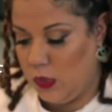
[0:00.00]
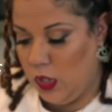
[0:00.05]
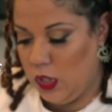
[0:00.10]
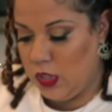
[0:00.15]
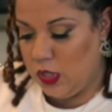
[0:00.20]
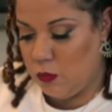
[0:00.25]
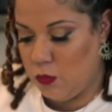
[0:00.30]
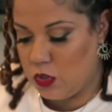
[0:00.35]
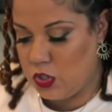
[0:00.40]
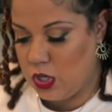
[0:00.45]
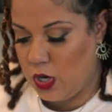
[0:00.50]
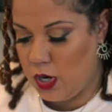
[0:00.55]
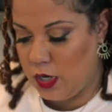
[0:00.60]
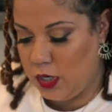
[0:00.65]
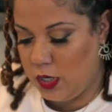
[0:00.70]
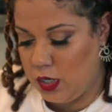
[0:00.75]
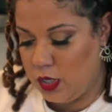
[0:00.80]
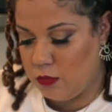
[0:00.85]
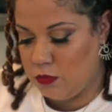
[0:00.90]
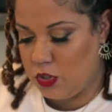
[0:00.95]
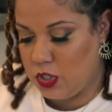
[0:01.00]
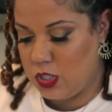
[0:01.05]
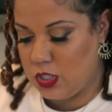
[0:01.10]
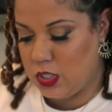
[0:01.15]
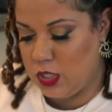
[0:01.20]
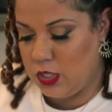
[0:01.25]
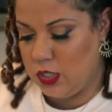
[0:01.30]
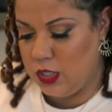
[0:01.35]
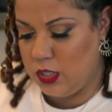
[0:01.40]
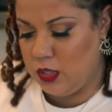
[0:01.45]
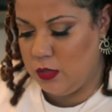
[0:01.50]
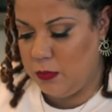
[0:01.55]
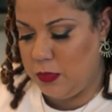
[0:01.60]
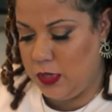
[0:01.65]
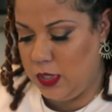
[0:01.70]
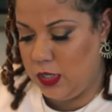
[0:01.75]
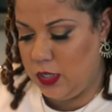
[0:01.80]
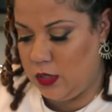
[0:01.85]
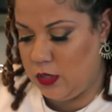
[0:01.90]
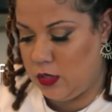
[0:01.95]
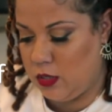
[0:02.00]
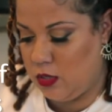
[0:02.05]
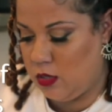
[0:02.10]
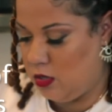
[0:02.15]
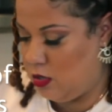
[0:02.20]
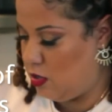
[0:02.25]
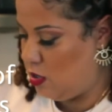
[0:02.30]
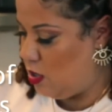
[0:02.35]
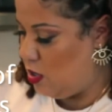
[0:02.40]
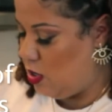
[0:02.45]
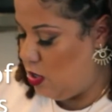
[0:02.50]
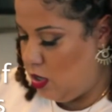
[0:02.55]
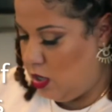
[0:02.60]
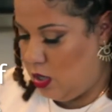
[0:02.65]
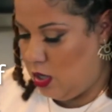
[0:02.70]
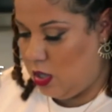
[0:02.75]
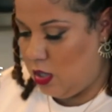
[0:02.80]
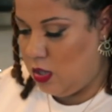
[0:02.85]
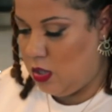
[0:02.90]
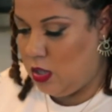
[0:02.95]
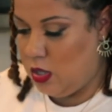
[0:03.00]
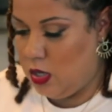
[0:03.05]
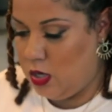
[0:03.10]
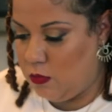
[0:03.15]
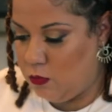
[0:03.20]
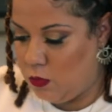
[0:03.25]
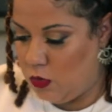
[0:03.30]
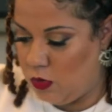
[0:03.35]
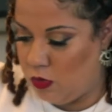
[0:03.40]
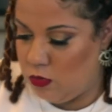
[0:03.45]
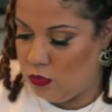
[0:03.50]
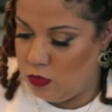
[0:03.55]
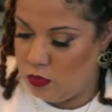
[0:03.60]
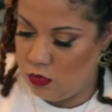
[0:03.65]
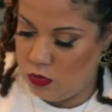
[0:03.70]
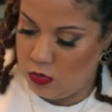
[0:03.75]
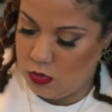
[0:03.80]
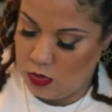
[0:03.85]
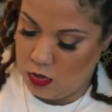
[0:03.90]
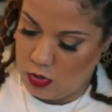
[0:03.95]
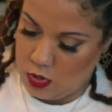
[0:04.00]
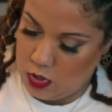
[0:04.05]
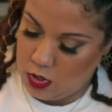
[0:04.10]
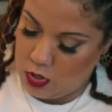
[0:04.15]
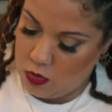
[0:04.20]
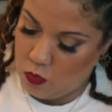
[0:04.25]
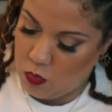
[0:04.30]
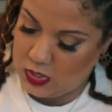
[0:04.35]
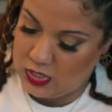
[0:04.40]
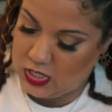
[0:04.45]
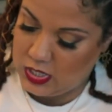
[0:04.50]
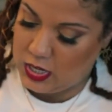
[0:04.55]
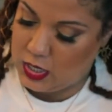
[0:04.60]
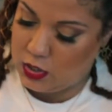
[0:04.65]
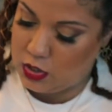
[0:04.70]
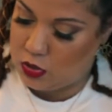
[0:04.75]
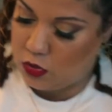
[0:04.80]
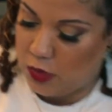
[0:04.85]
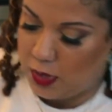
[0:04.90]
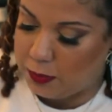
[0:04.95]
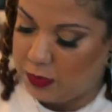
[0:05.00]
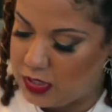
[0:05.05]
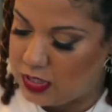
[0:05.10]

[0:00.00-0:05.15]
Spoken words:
Then we'll turn it up just a little bit, and then we'll once again scrape